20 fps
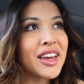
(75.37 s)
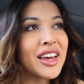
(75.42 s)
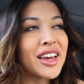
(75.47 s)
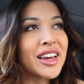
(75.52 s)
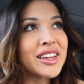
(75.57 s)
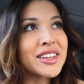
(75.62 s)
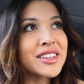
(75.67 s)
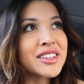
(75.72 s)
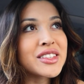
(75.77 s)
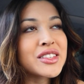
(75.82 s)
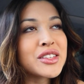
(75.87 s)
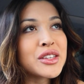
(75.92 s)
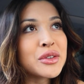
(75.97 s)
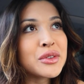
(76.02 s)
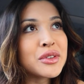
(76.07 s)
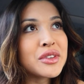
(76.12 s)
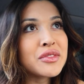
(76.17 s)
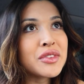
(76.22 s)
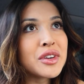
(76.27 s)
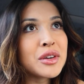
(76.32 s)
and
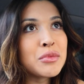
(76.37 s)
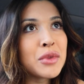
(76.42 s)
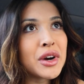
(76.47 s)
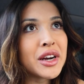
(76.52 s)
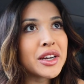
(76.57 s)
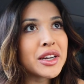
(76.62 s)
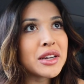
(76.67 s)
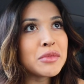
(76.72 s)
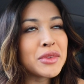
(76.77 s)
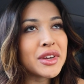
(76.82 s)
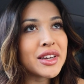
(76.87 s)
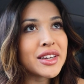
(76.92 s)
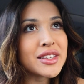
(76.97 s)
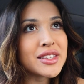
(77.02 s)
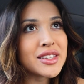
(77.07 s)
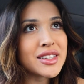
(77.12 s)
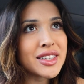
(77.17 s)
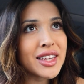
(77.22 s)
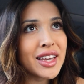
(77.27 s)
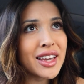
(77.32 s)
two of them are gonna make
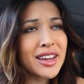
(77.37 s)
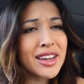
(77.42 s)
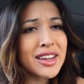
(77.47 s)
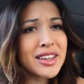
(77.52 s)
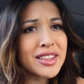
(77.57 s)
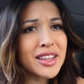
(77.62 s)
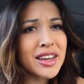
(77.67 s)
it today.